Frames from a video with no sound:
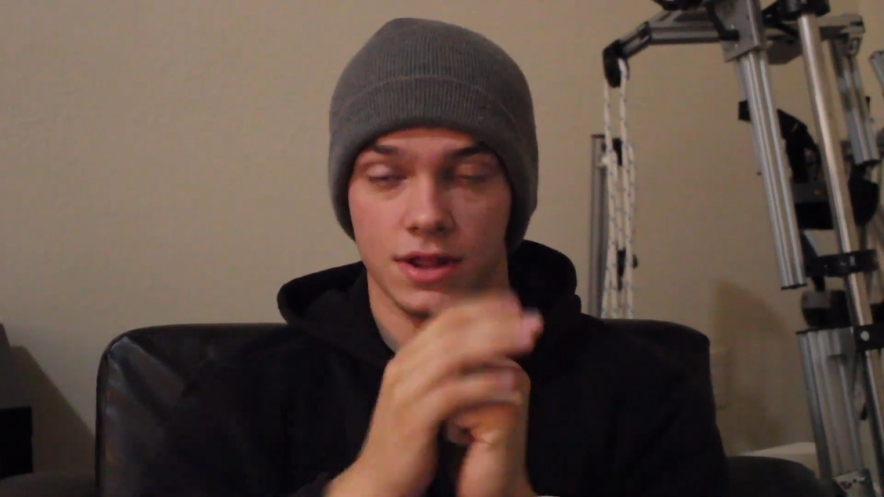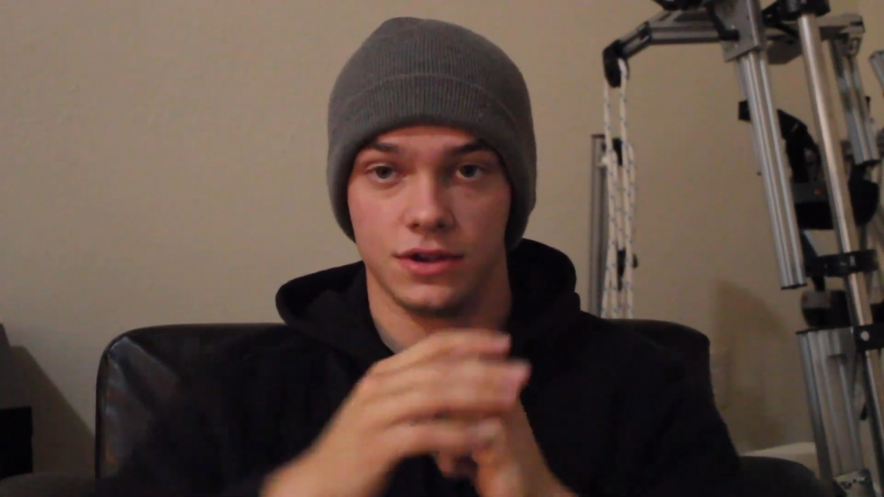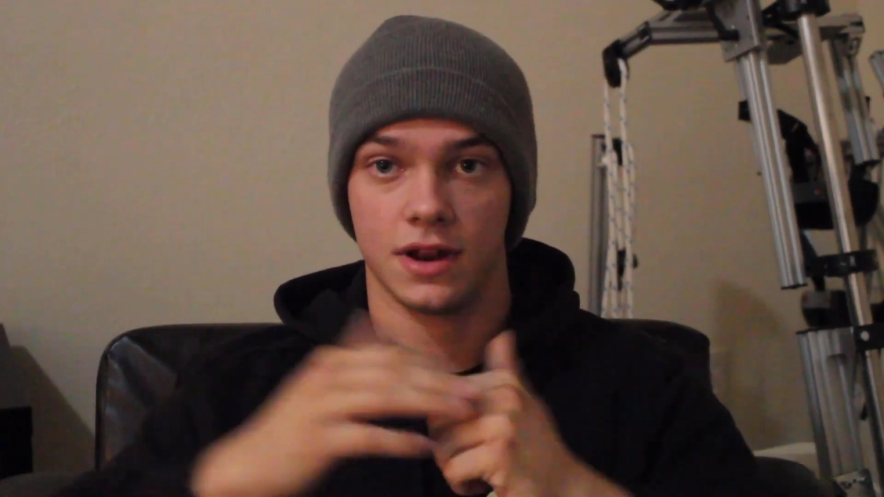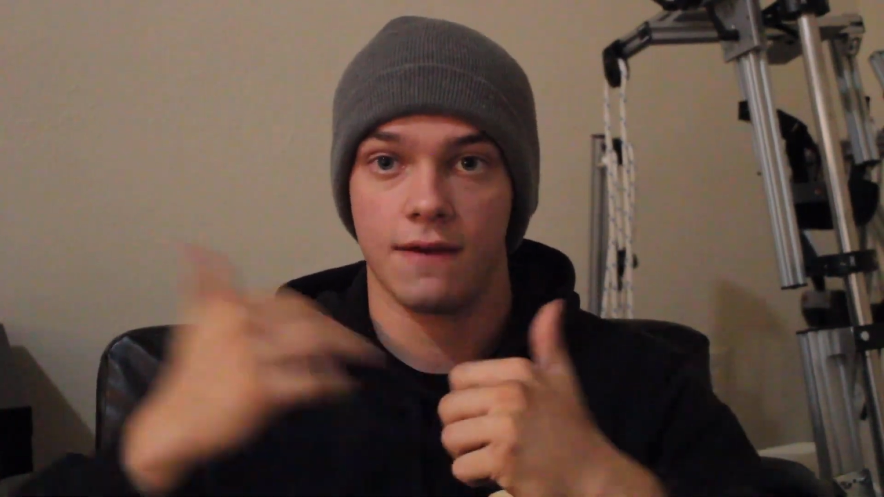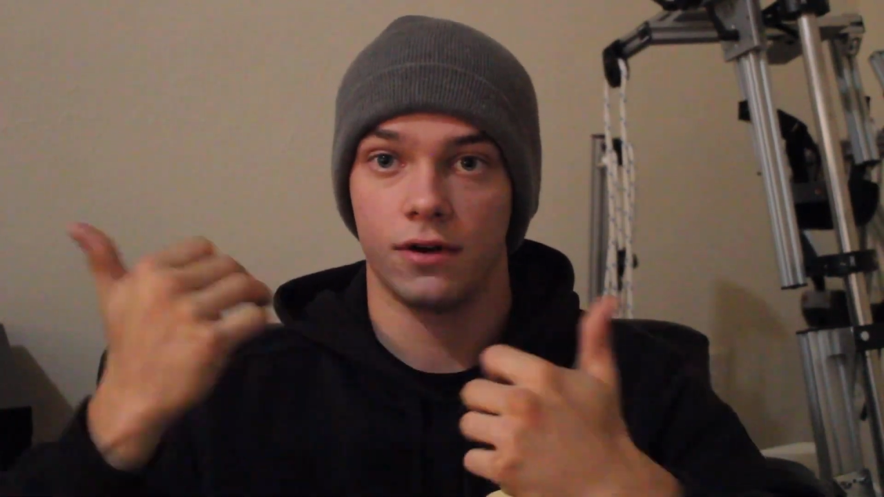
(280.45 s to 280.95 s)
and you
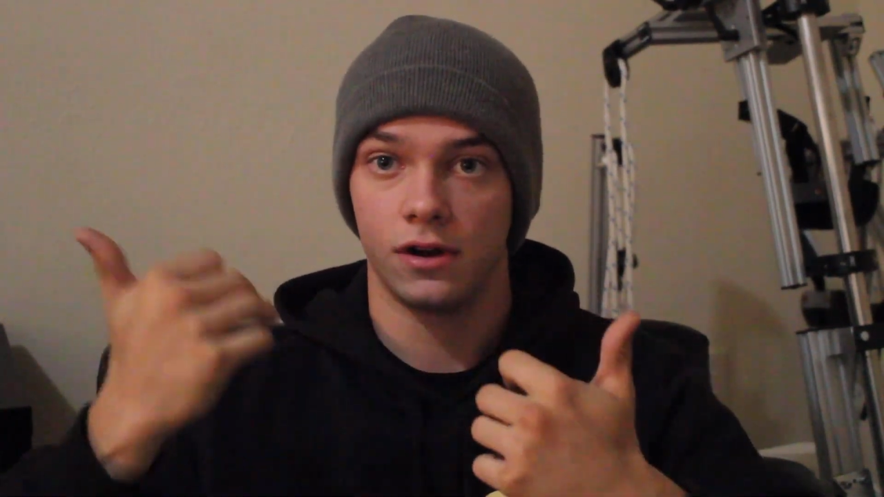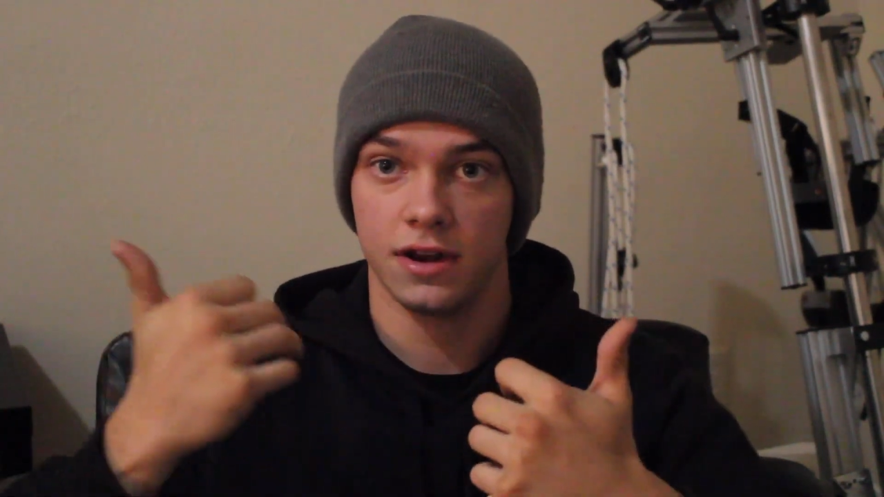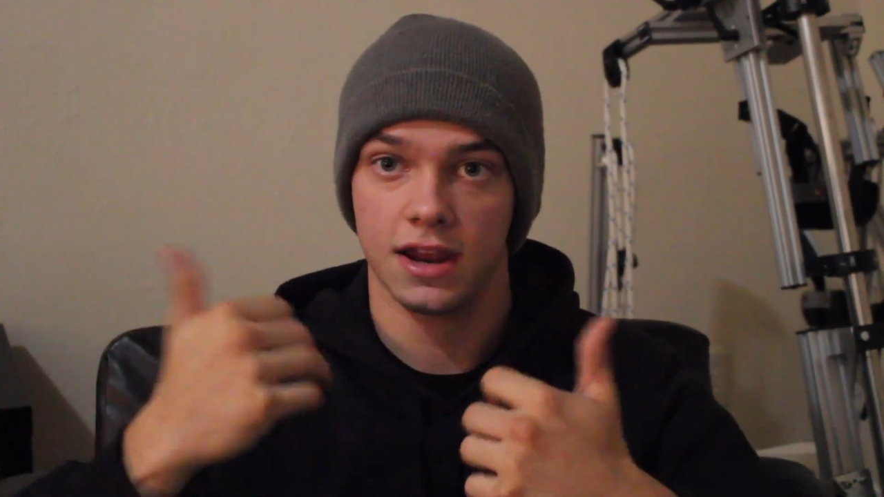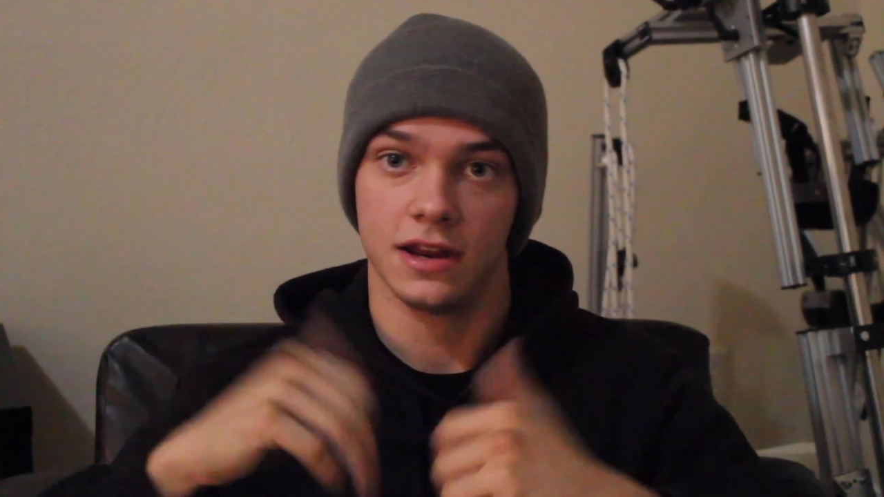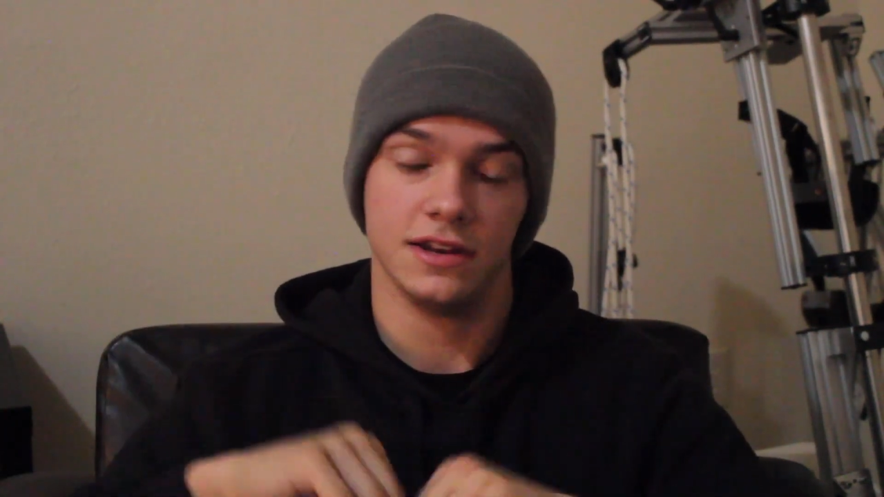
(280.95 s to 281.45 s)
can have a
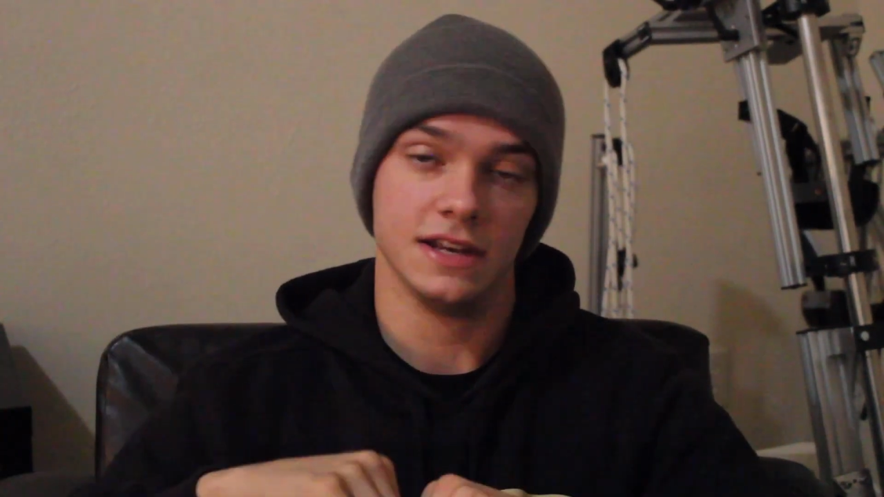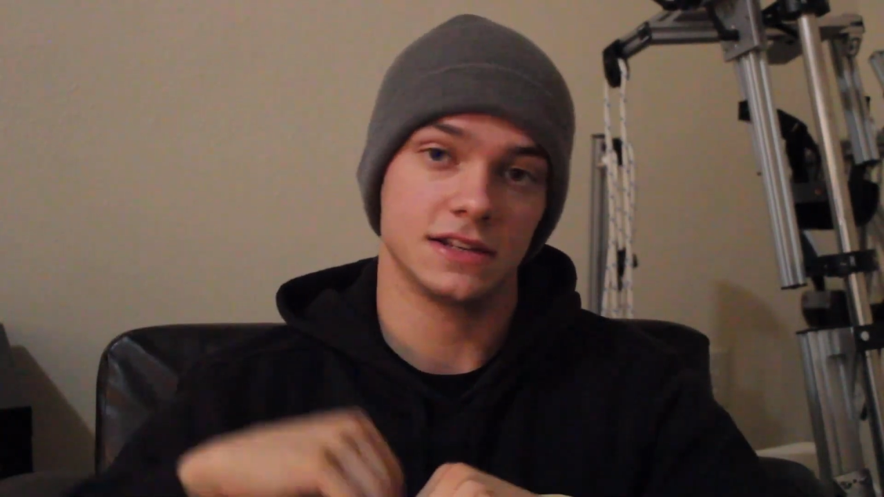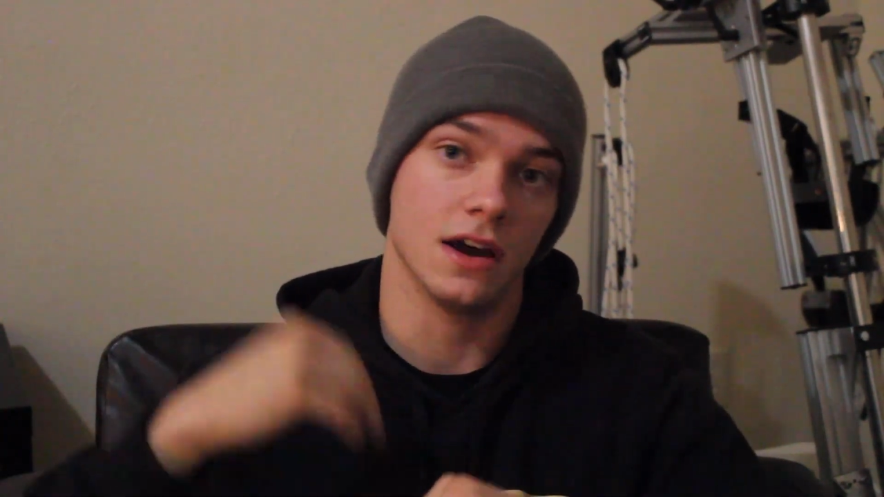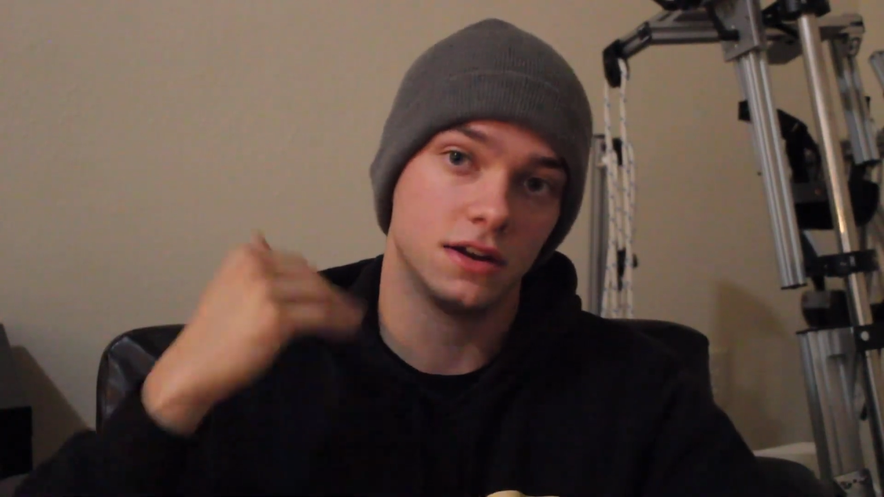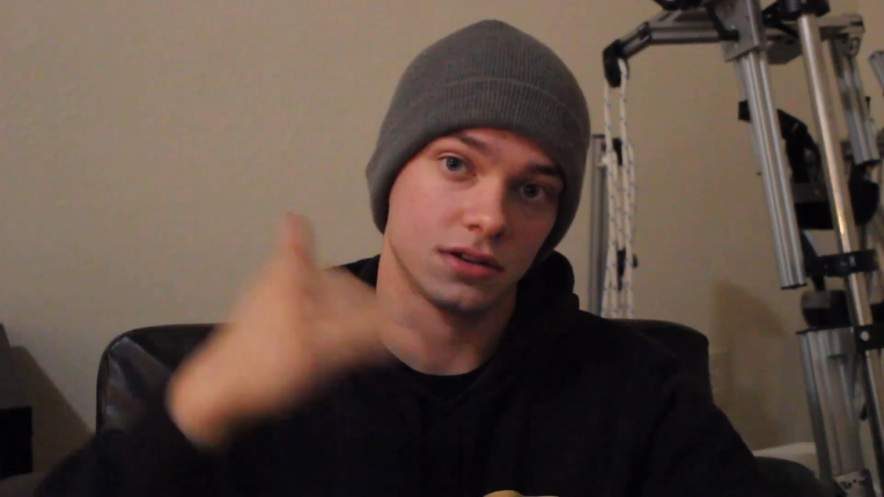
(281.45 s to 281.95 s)
herniated disc on